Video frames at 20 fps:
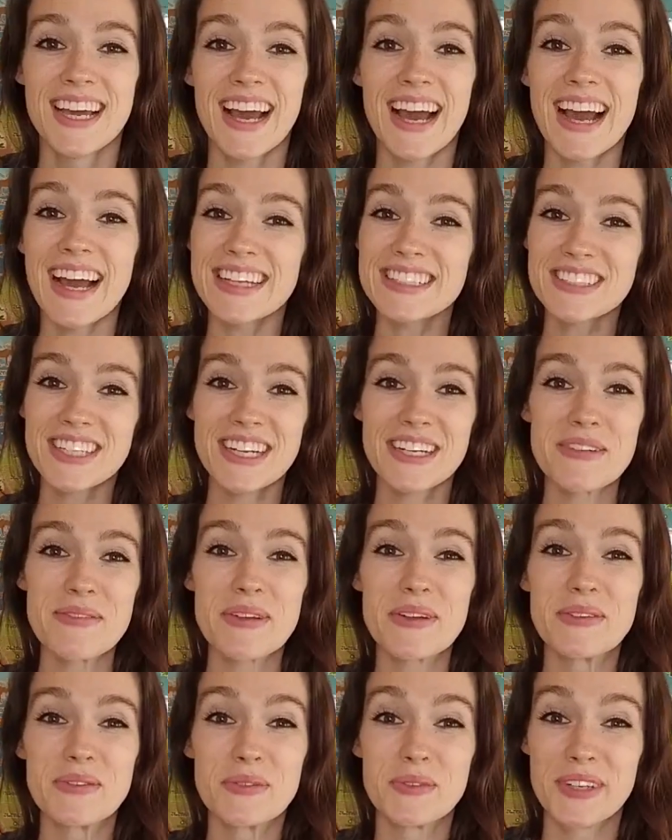I try to be
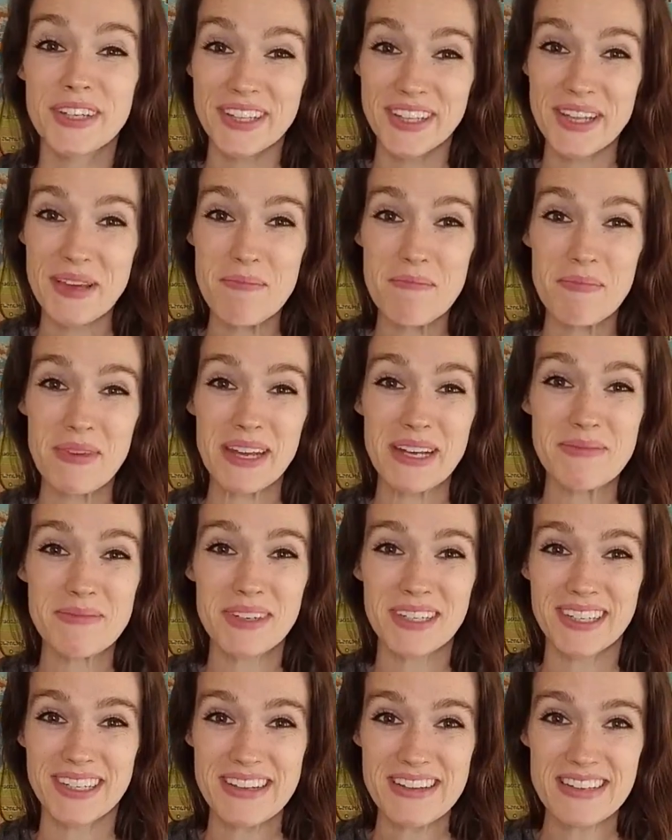really
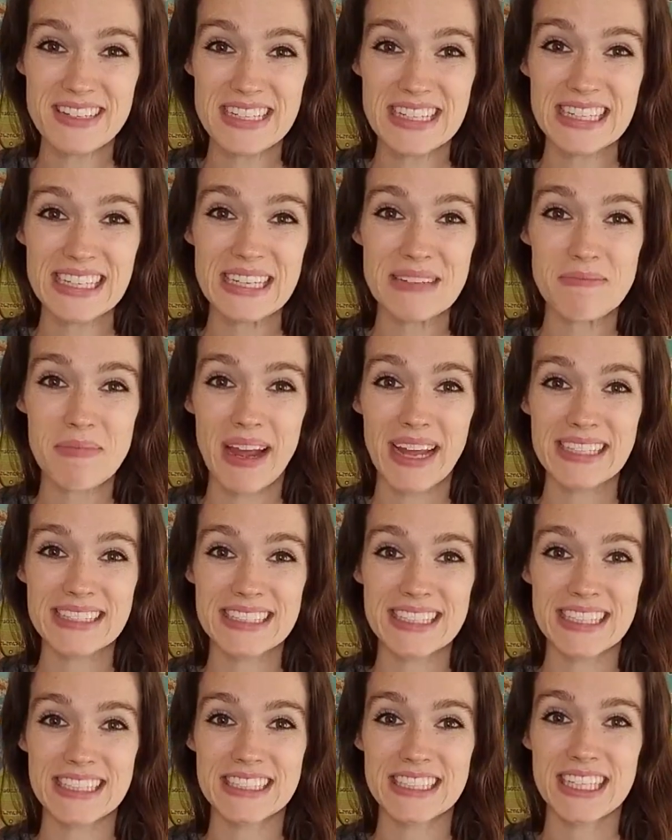minimalistic in my
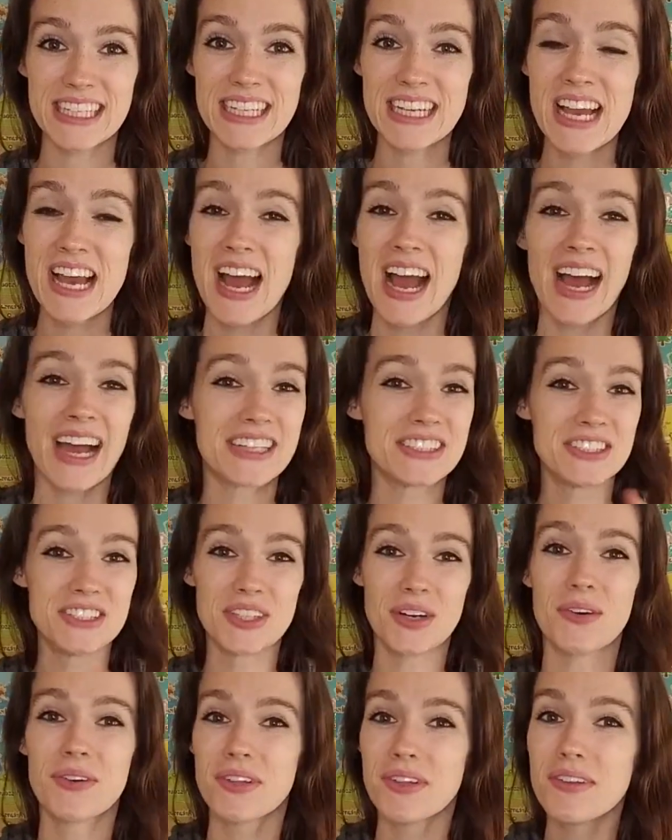teaching. I
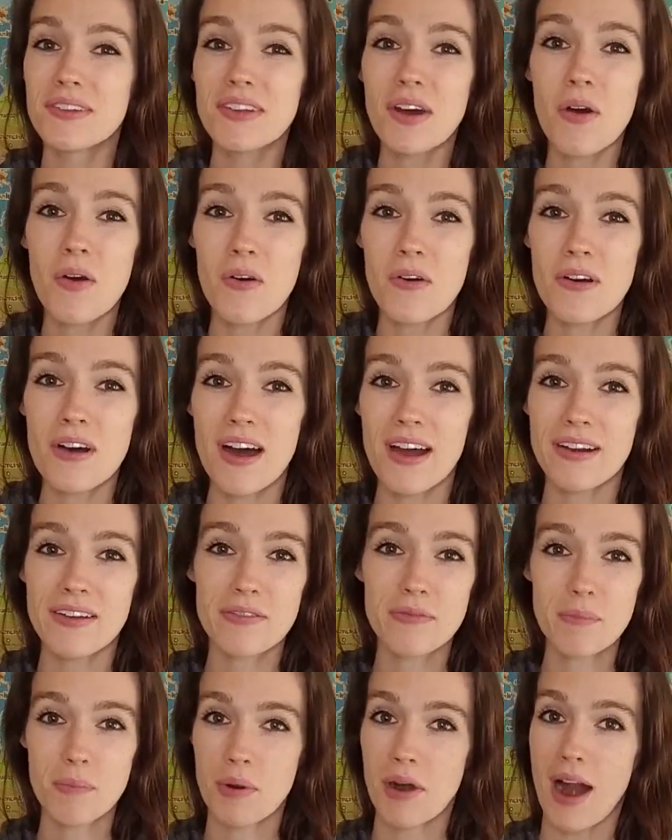don't use a whole lot
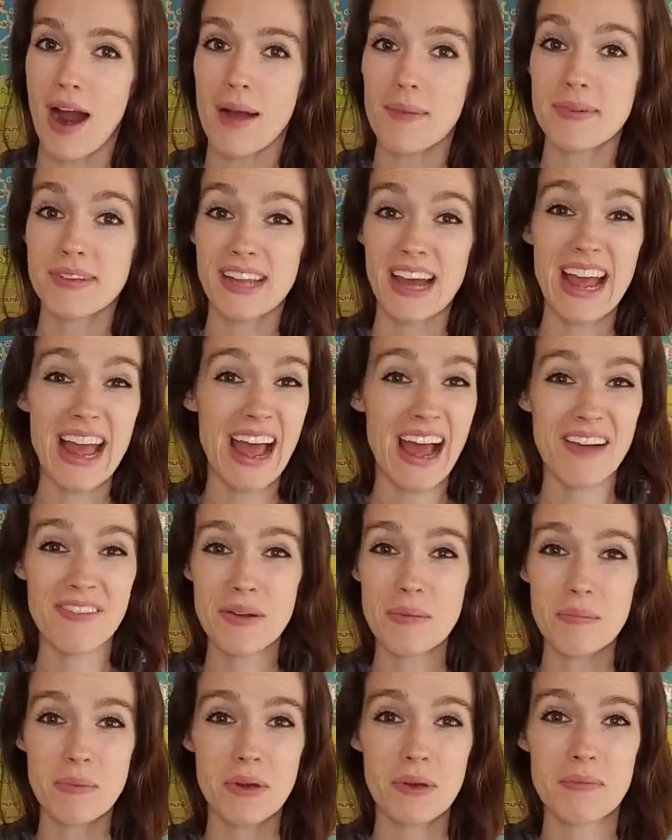of props. I
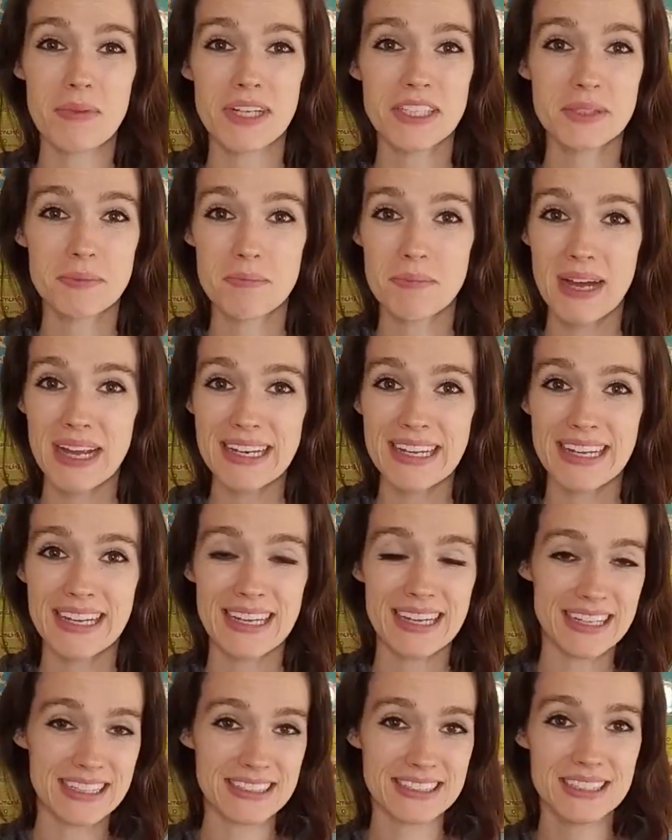haven't put much money
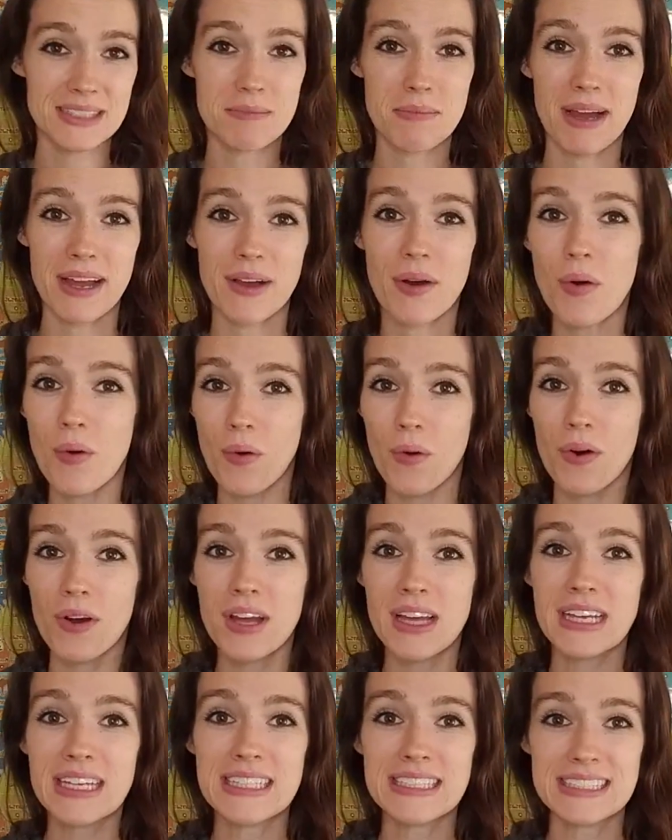into my whole
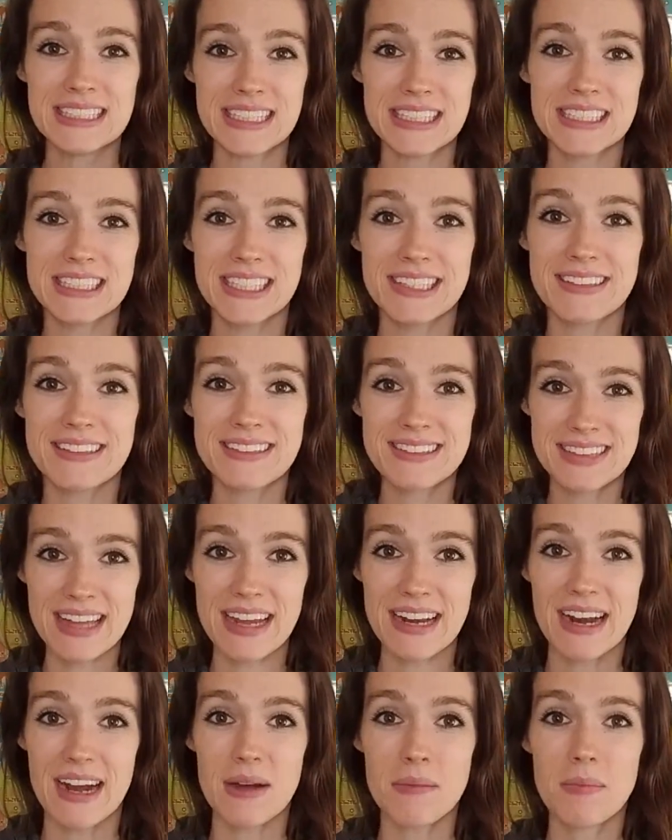teaching
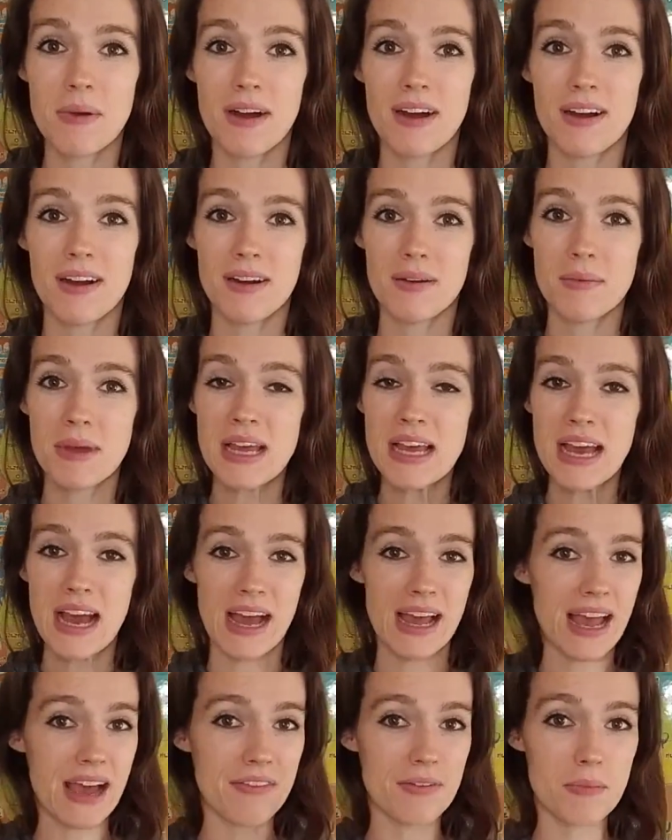setup. I
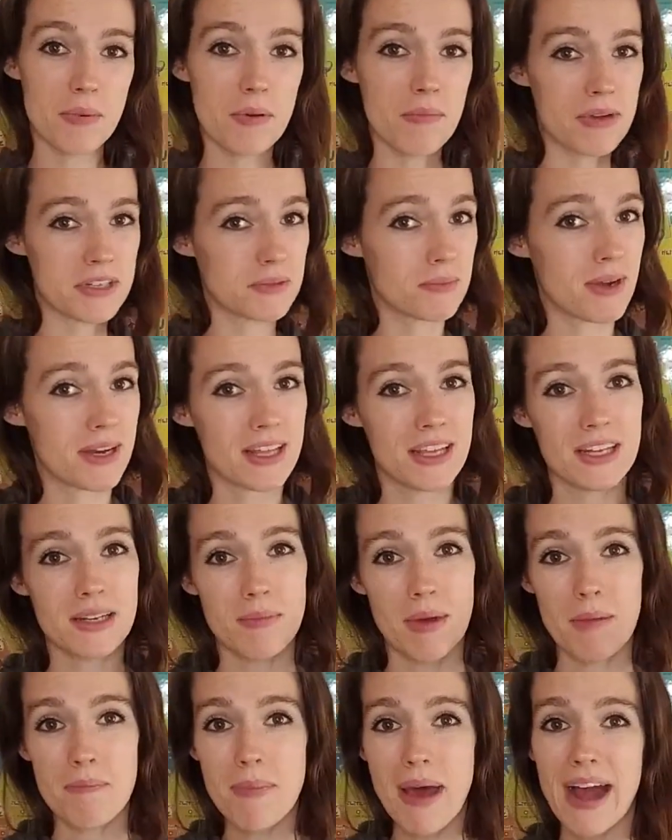haven't put much money into
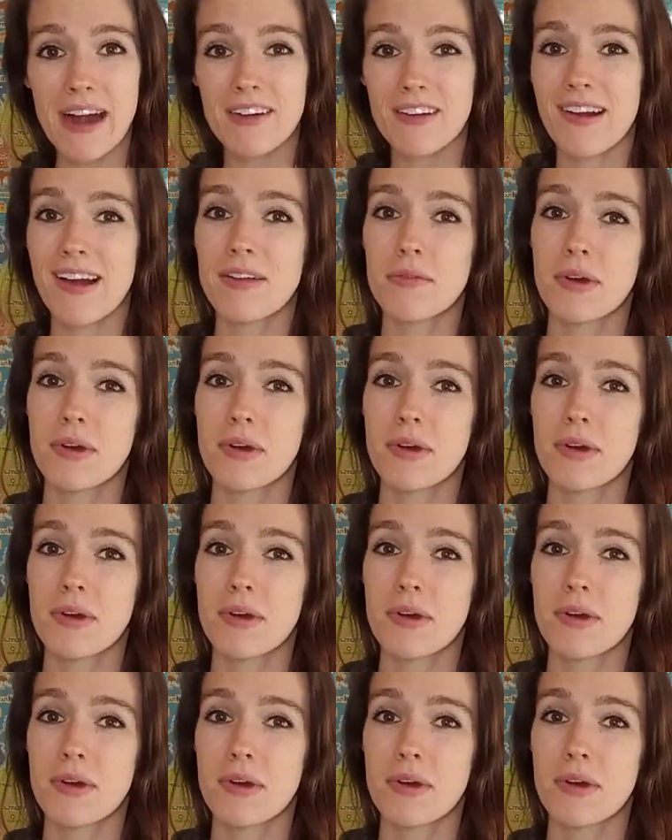my background.